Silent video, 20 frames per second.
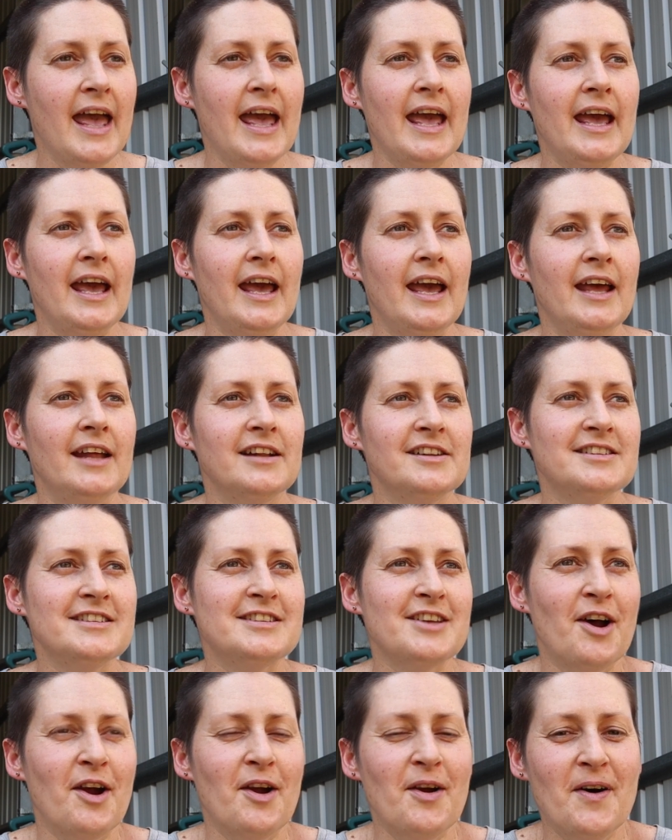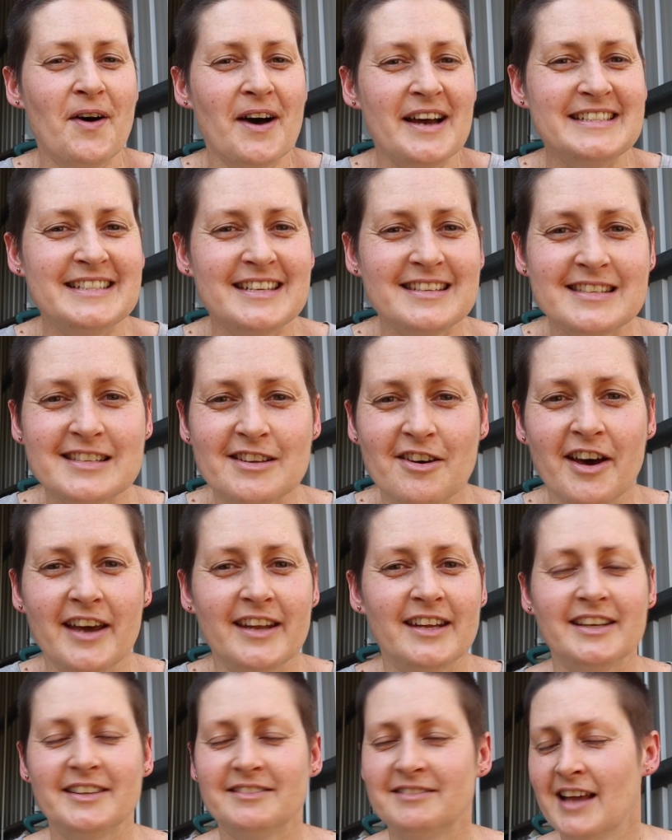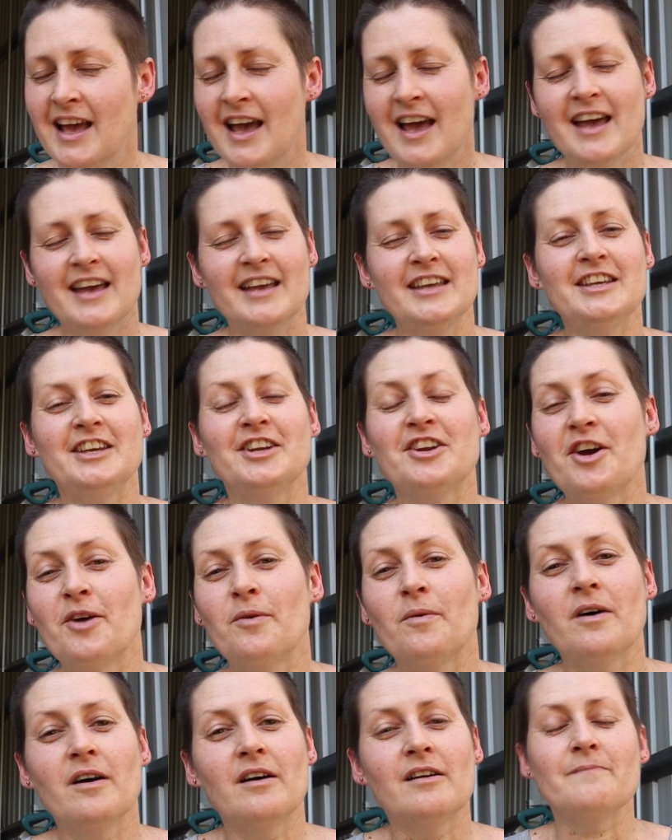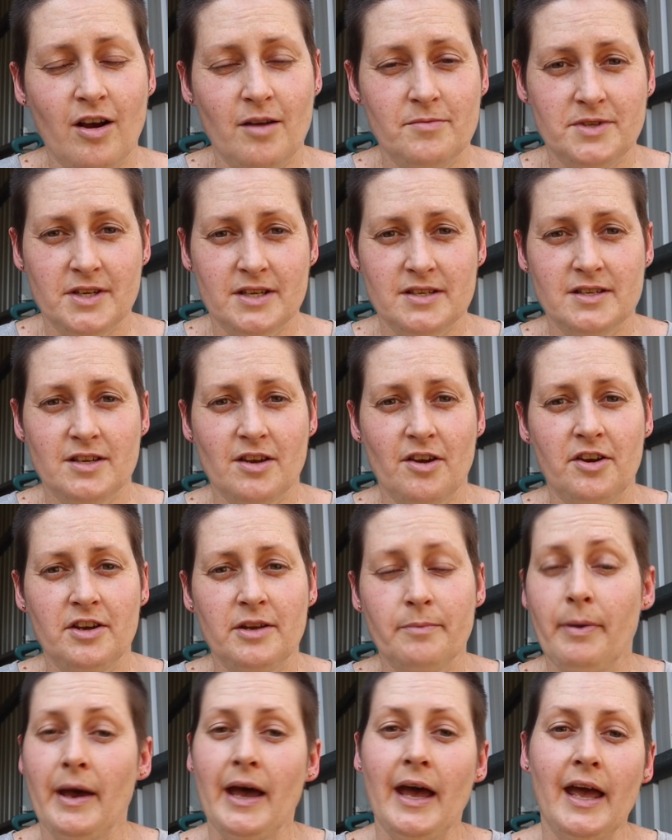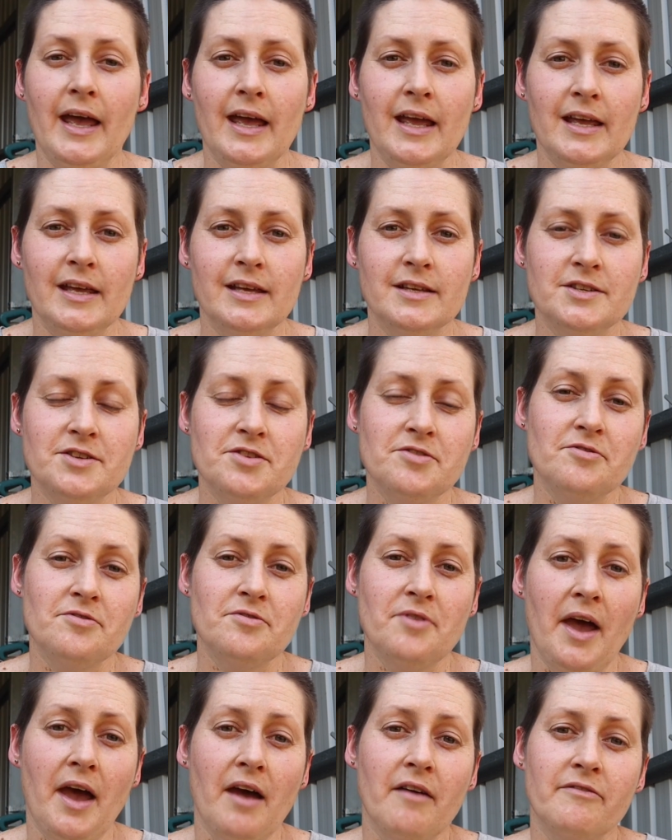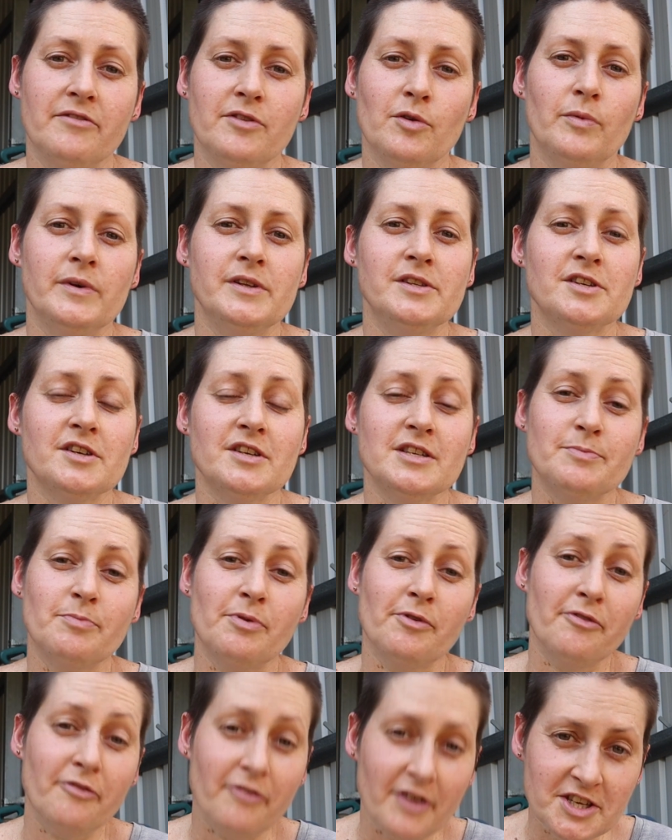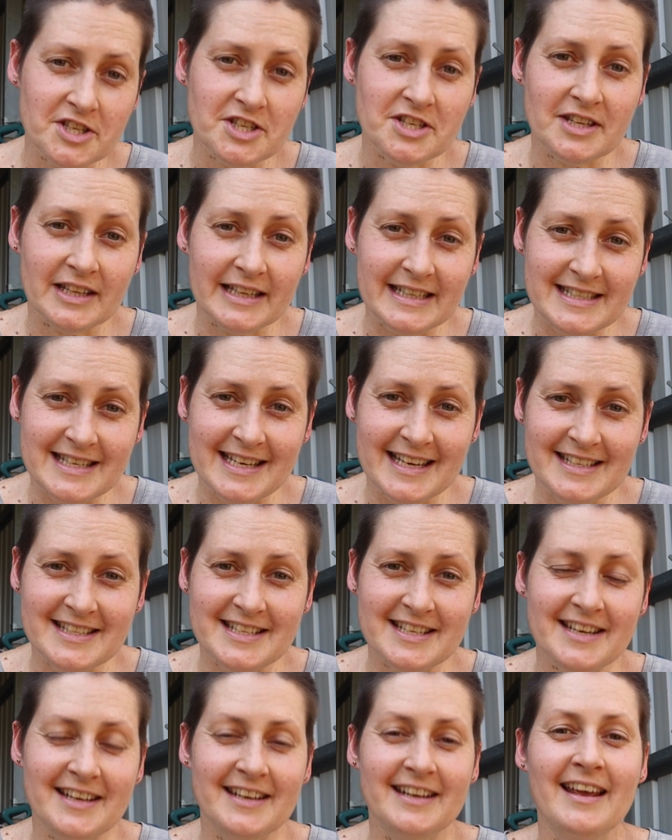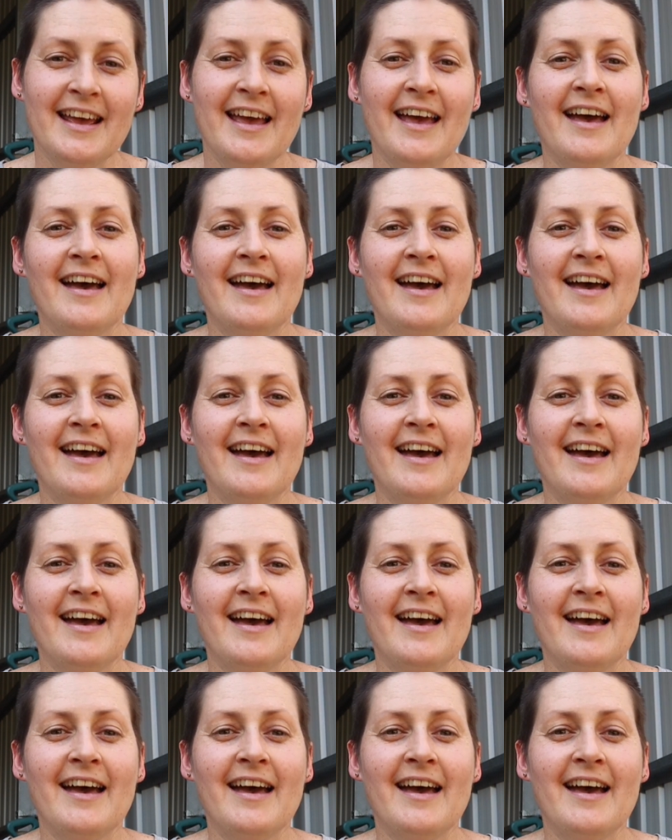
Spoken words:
And so I decided, you know what, I'm just going to pay to have the windows professionally tinted.